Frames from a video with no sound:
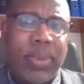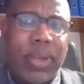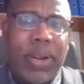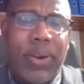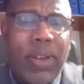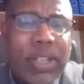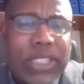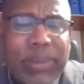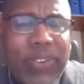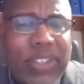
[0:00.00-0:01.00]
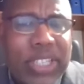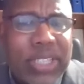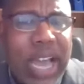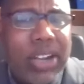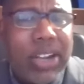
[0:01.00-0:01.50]
You know, some of us
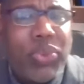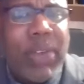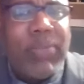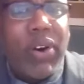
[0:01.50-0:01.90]
as adults, we